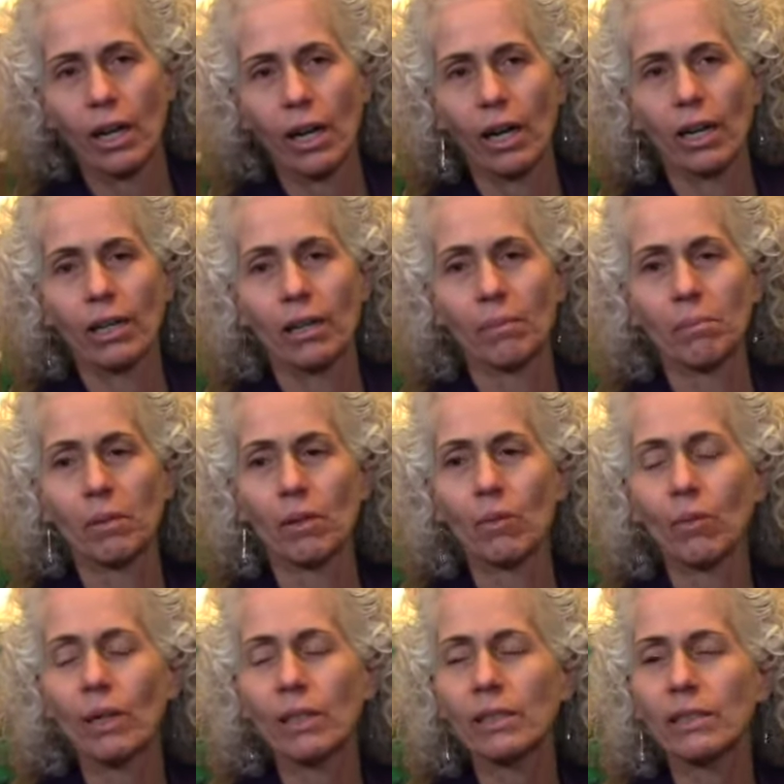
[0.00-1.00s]

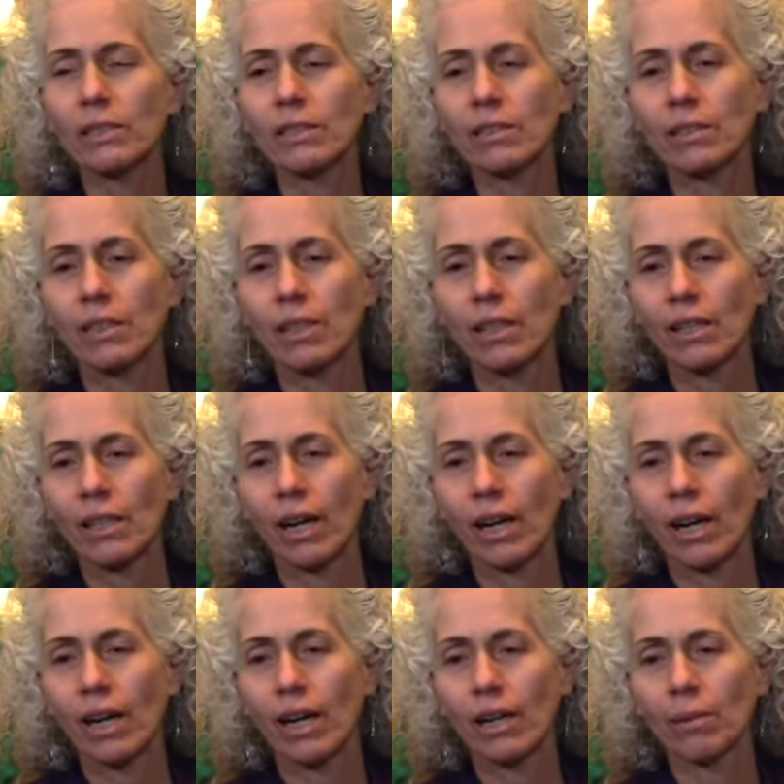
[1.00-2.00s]
One is
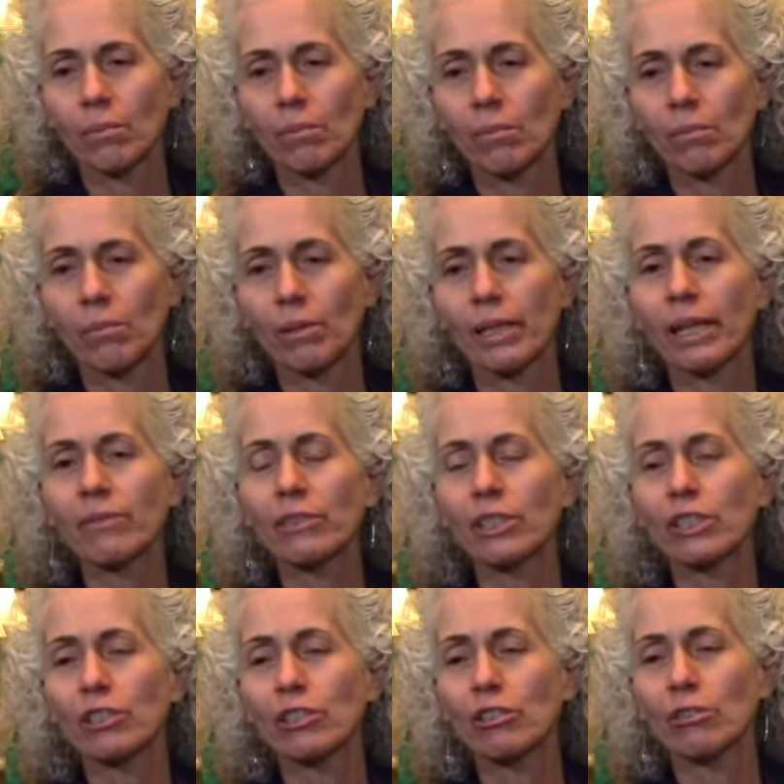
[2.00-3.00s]
whenever
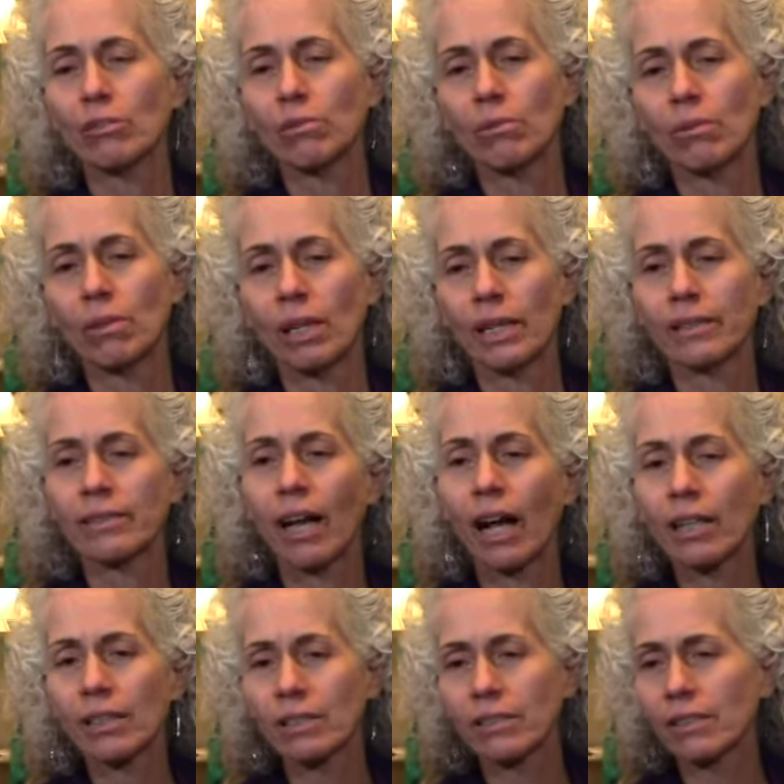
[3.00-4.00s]
you
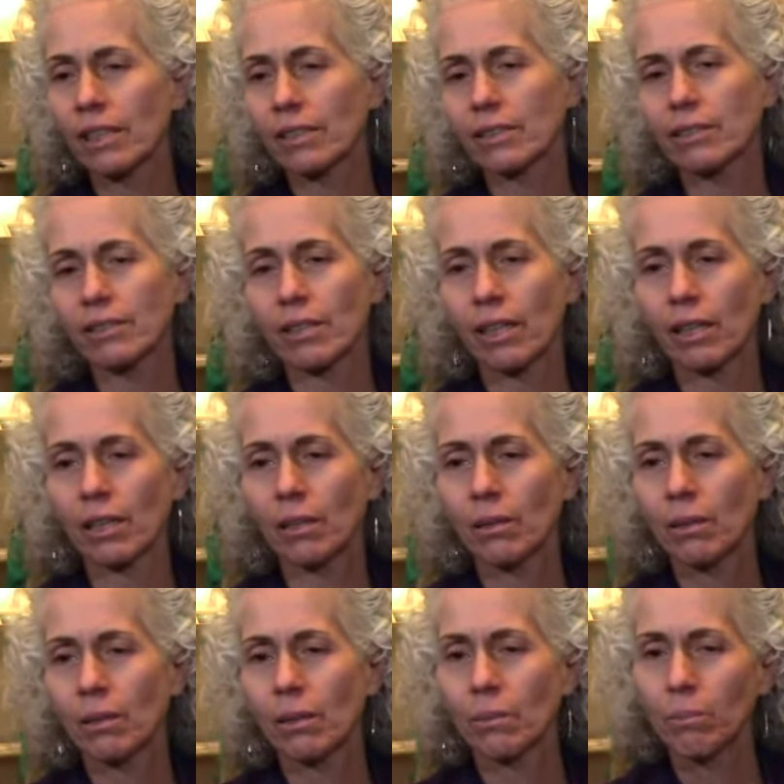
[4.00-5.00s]
acknowledge that it's a
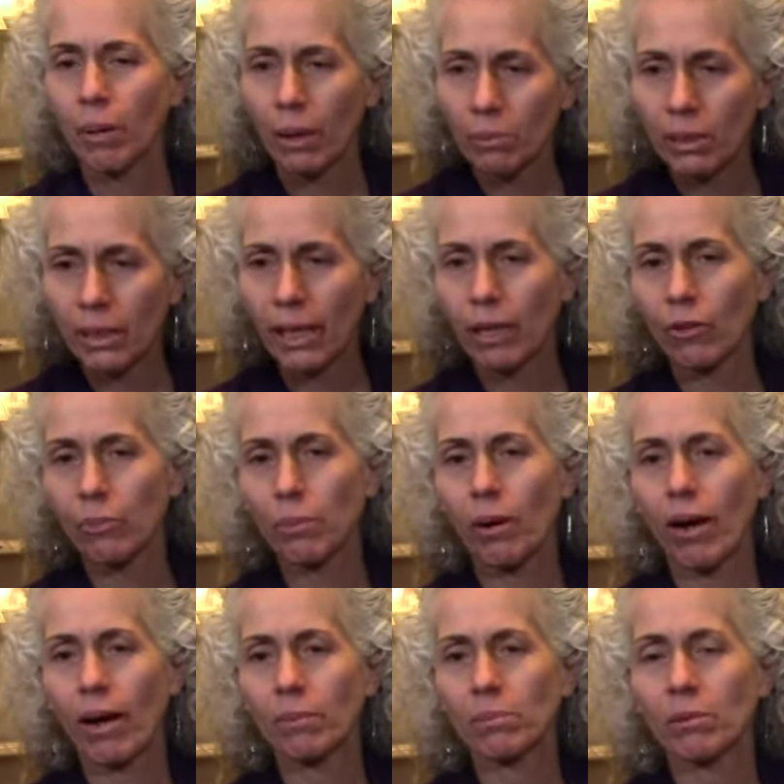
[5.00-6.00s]
public health
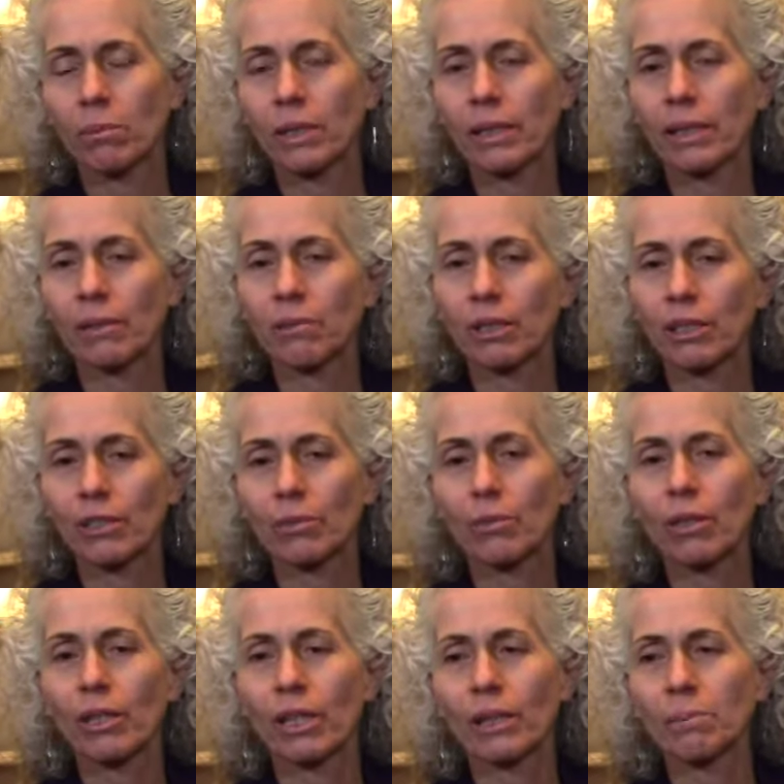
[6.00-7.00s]
problem and that we're going to
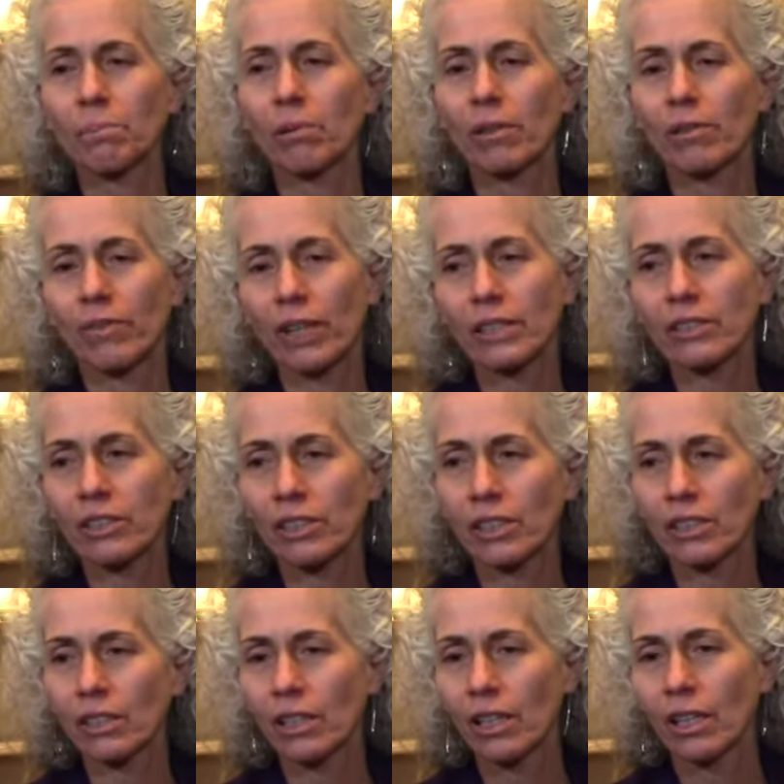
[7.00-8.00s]
work on
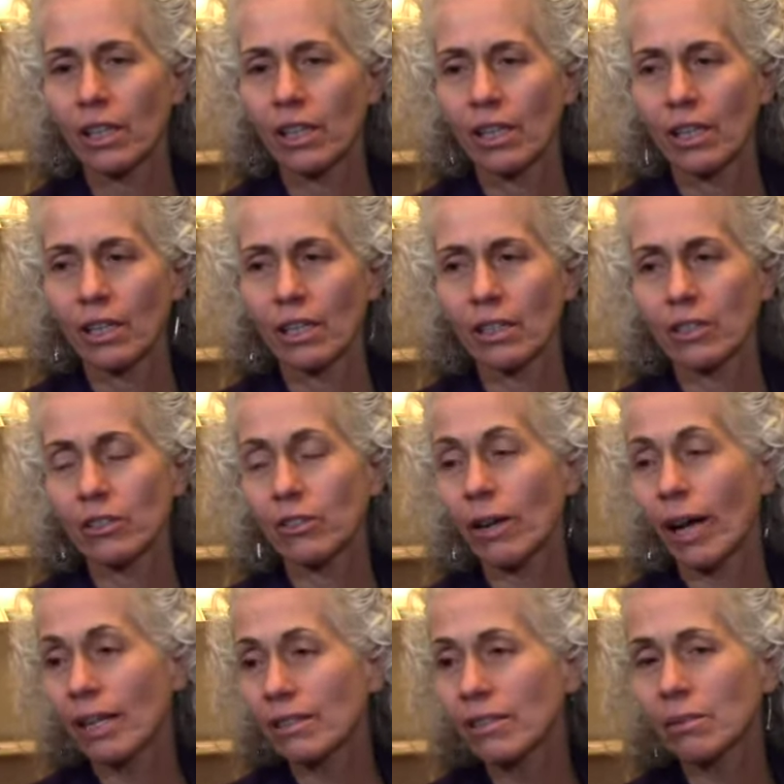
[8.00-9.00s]
prevention, you
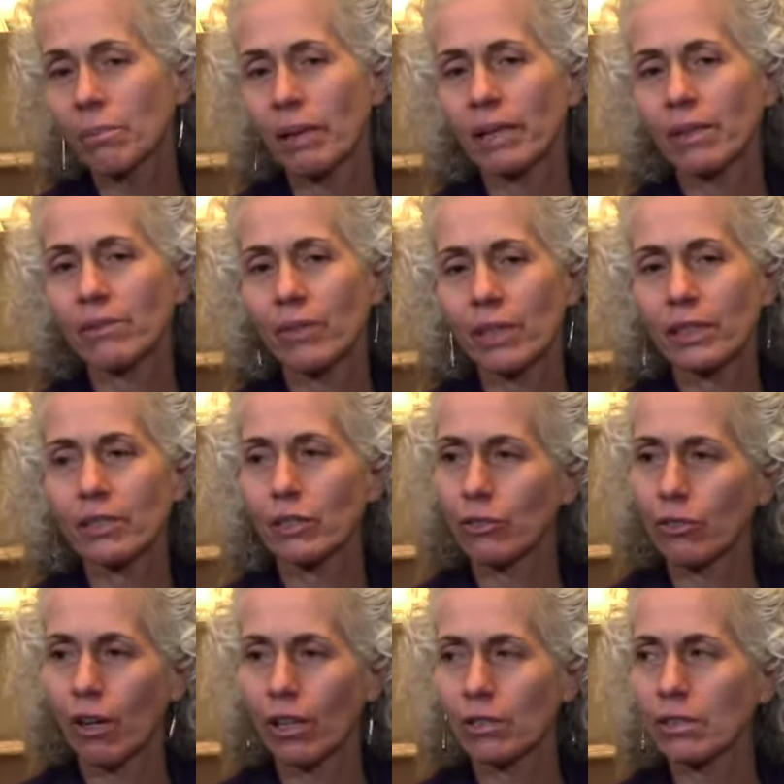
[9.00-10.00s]
actually make a very
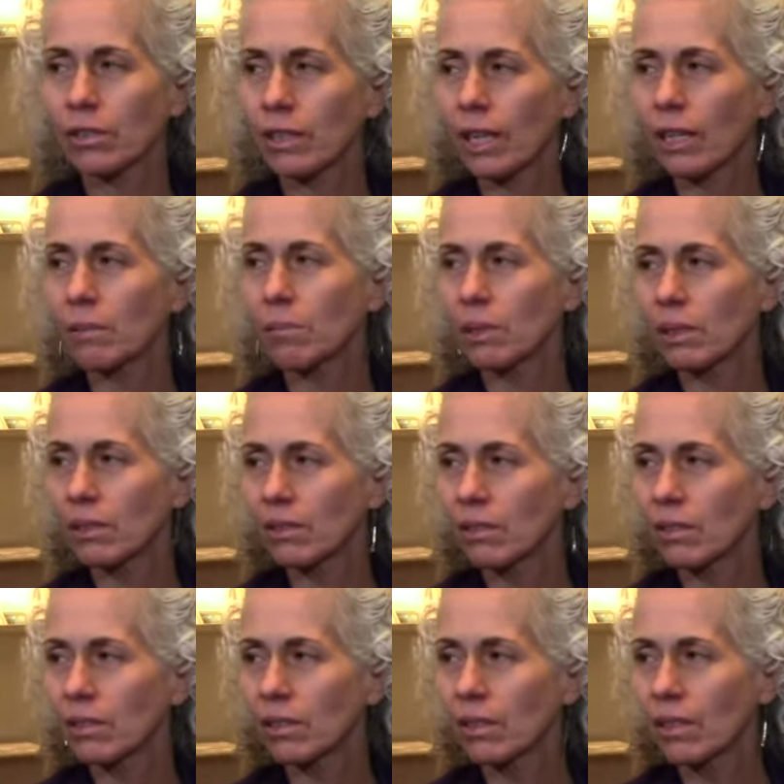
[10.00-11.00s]
strong
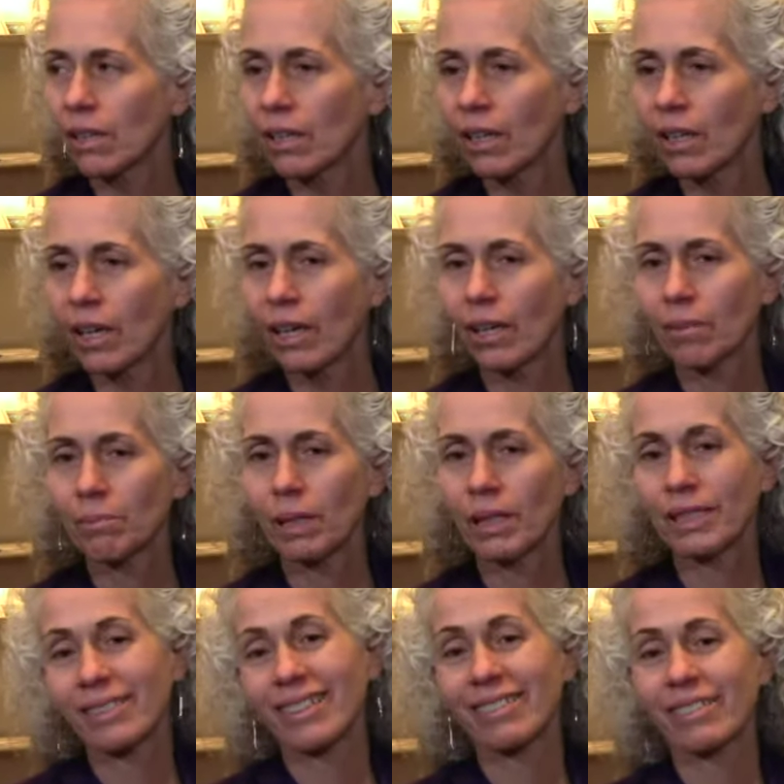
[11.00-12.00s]
statement
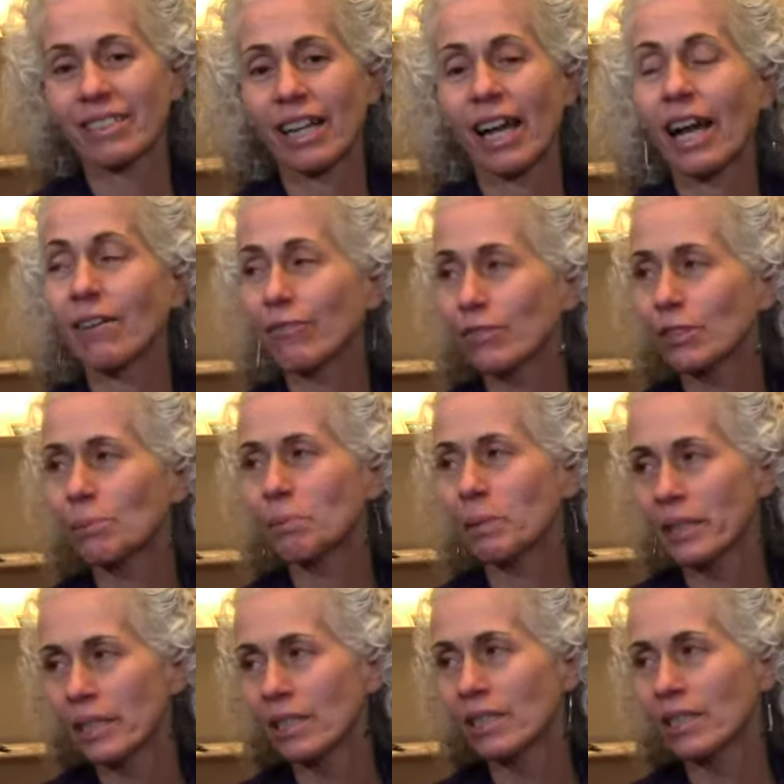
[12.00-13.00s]
that it doesn't have to
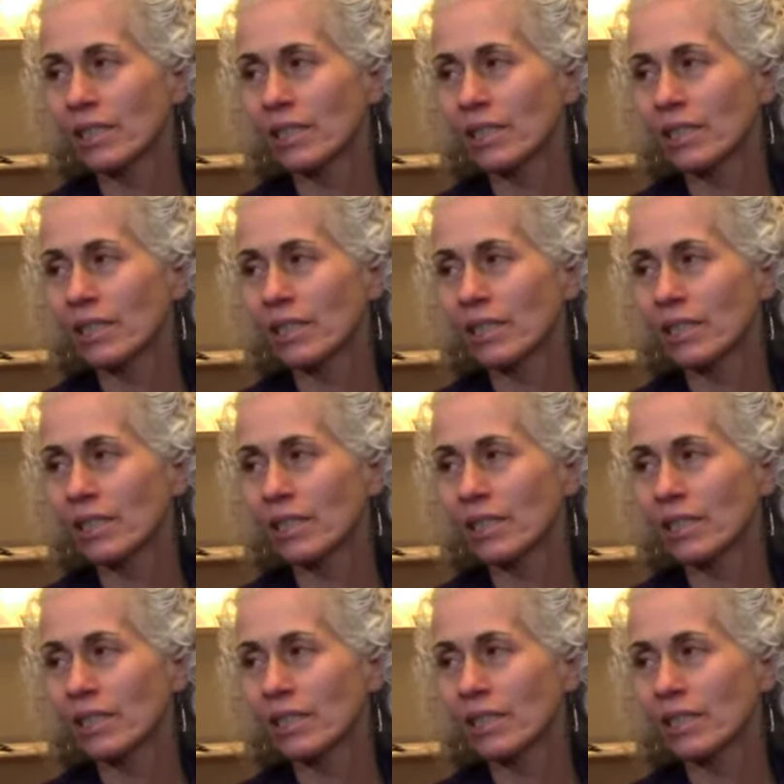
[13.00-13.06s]
be,